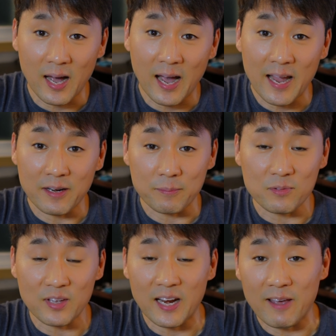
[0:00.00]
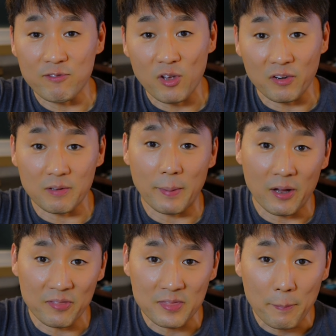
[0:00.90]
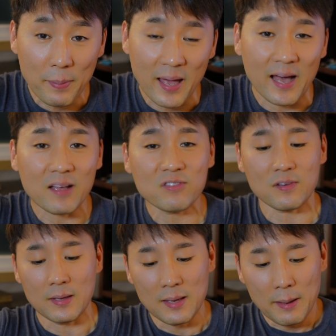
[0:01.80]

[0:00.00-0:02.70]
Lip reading: items that I've talked about in the past.